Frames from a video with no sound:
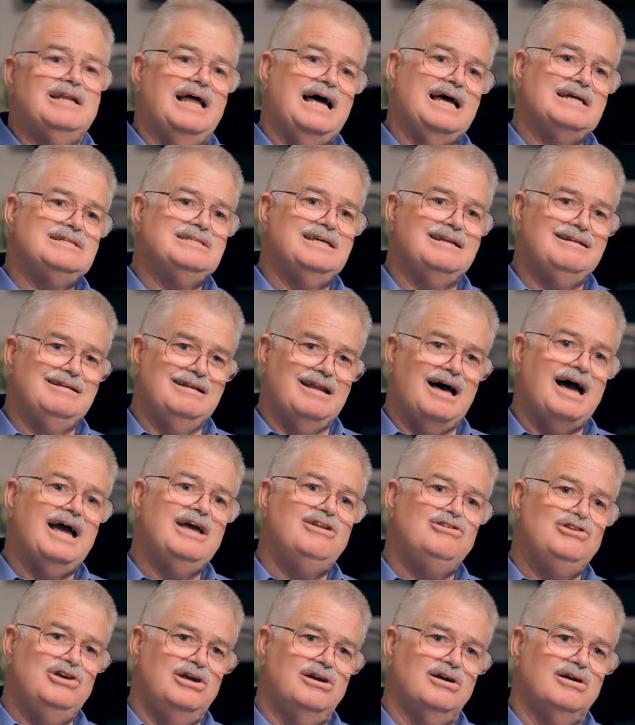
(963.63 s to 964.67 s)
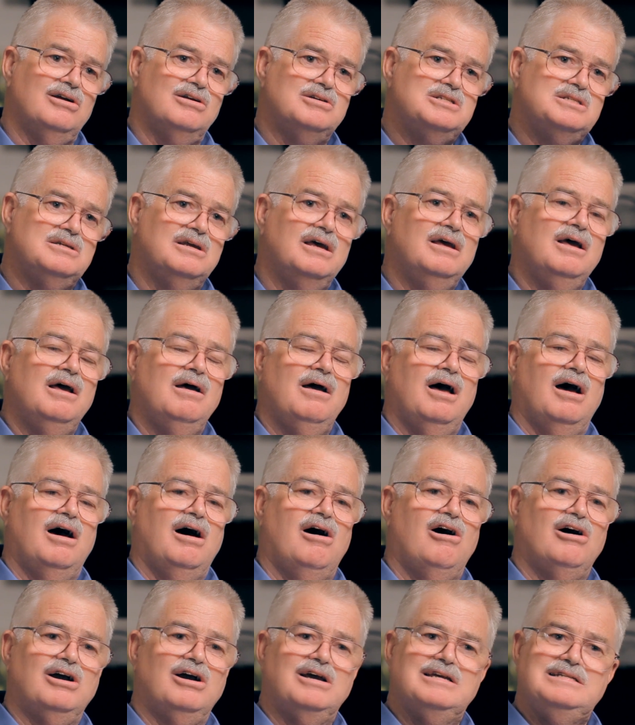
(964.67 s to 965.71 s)
lasted 9 years,
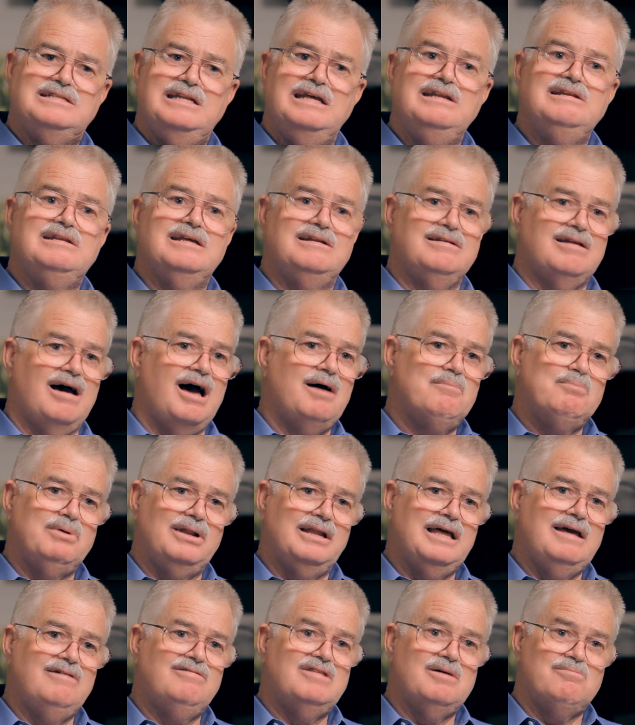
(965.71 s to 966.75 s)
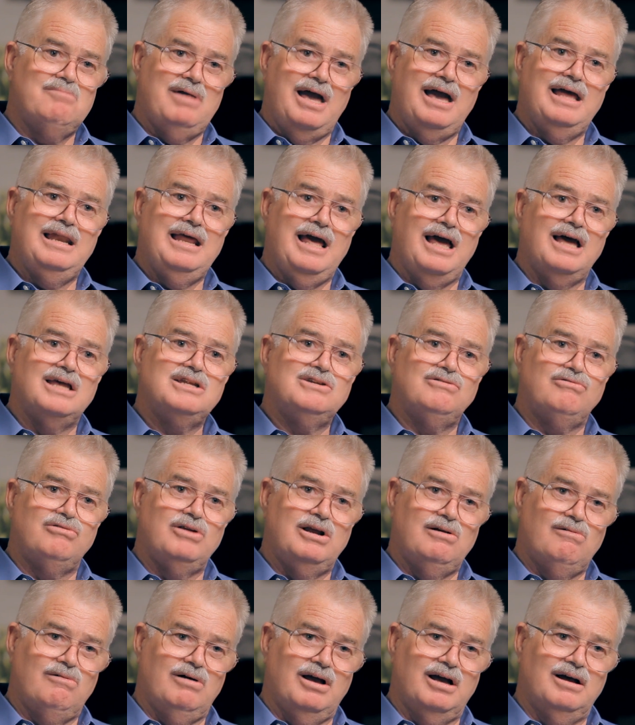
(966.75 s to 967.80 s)
Augustine did not believe that man has
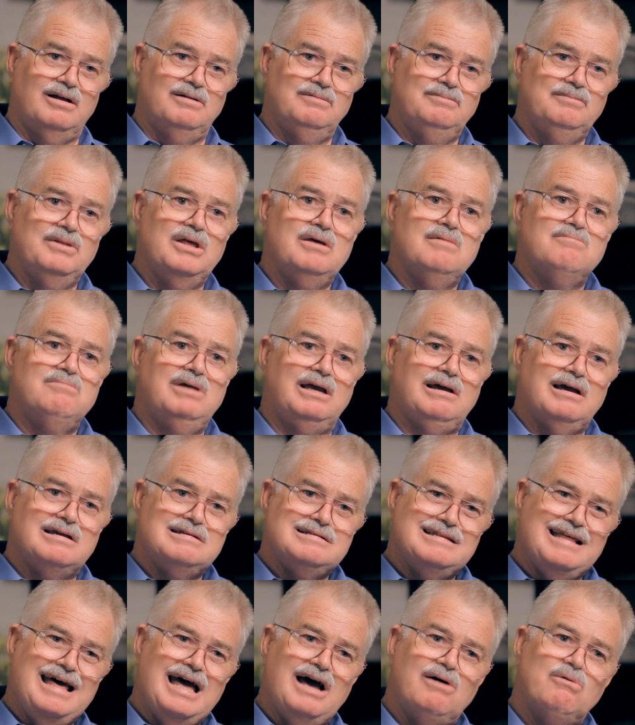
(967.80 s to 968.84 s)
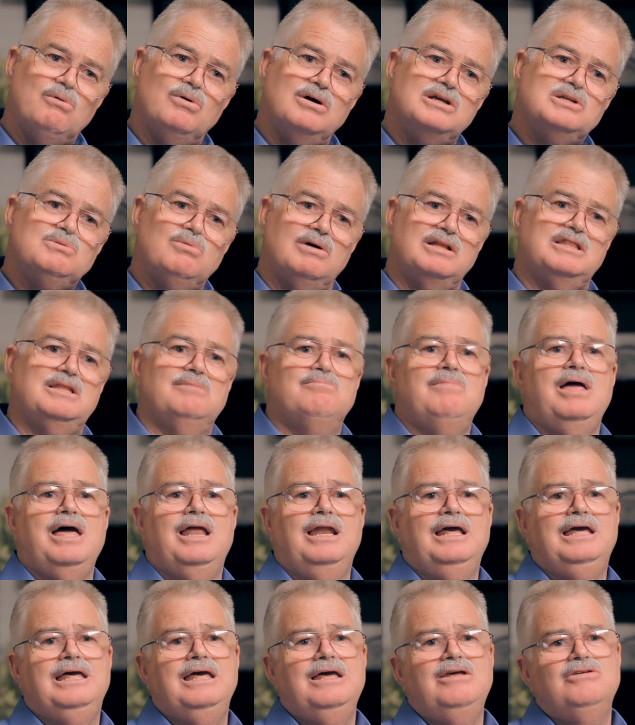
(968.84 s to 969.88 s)
free will, because that was what the
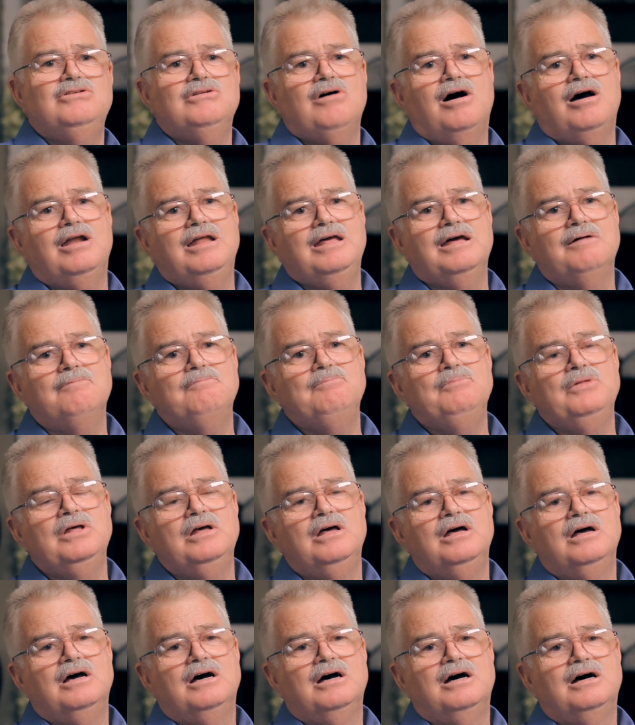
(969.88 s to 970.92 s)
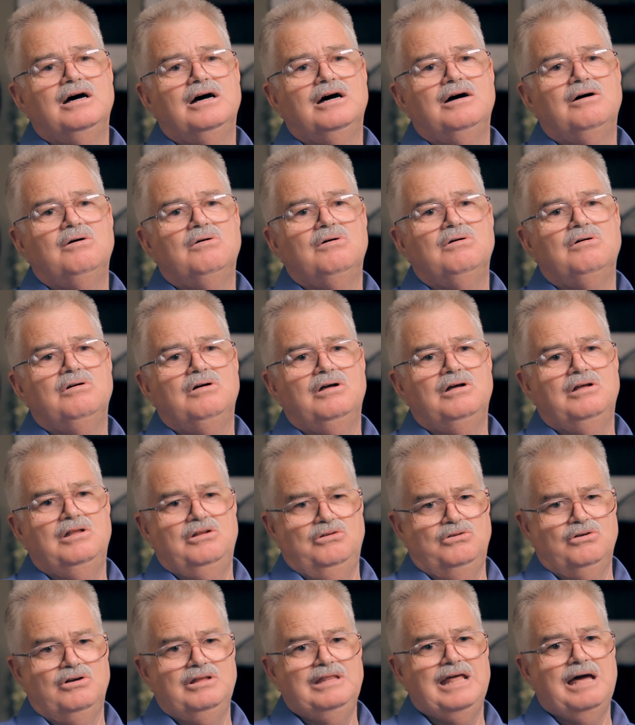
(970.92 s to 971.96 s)
Manichaeans taught him
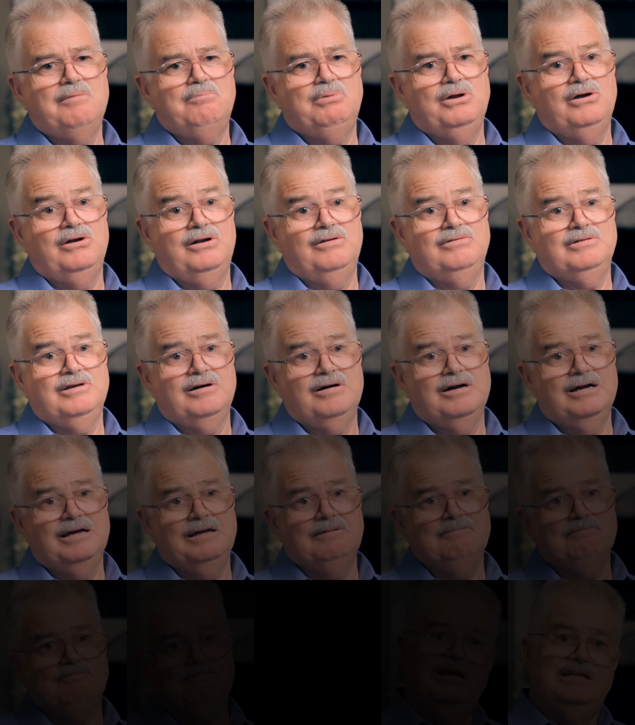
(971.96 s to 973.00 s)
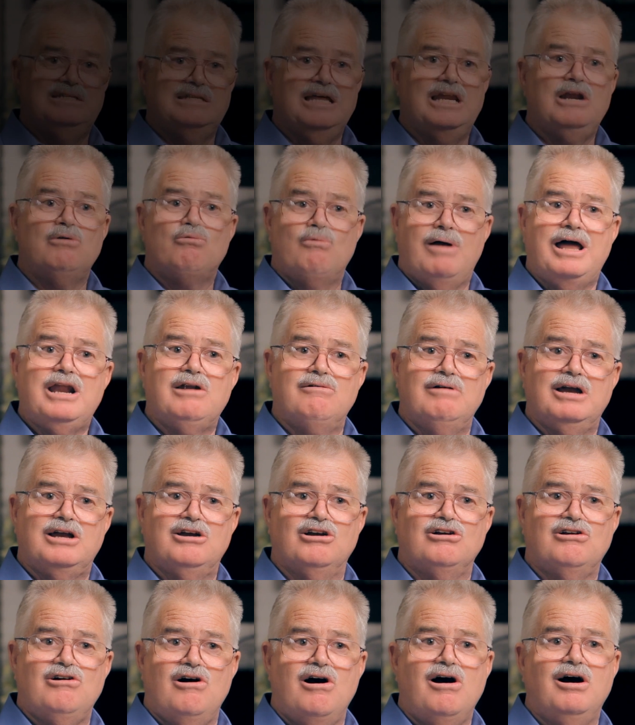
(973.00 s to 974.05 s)
during that period of time. He studied rhetoric
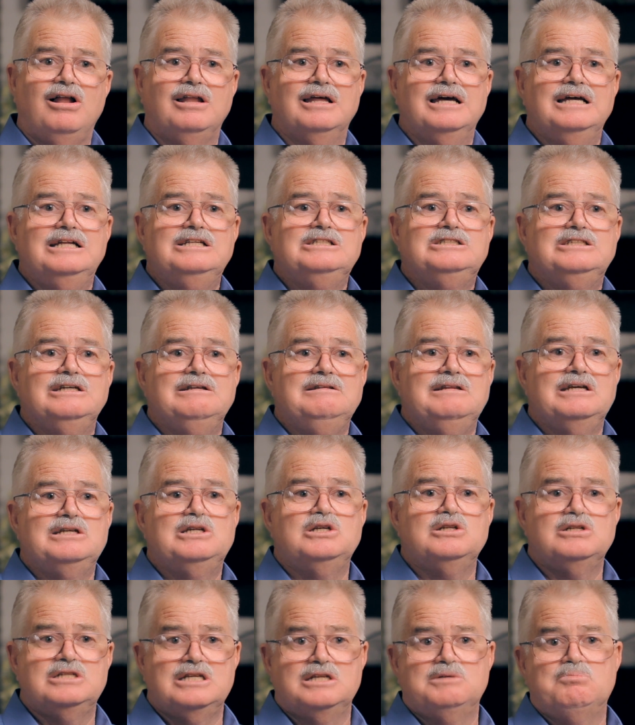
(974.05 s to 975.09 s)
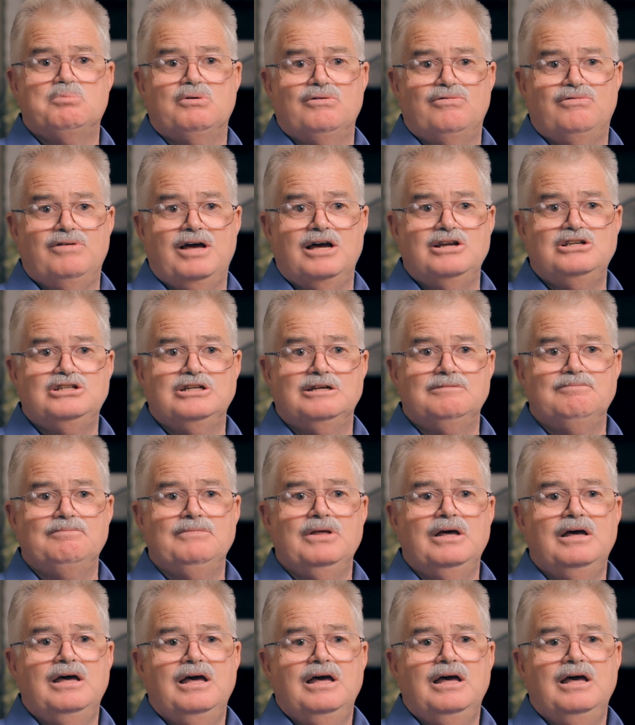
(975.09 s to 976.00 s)
in college, and this is his profession.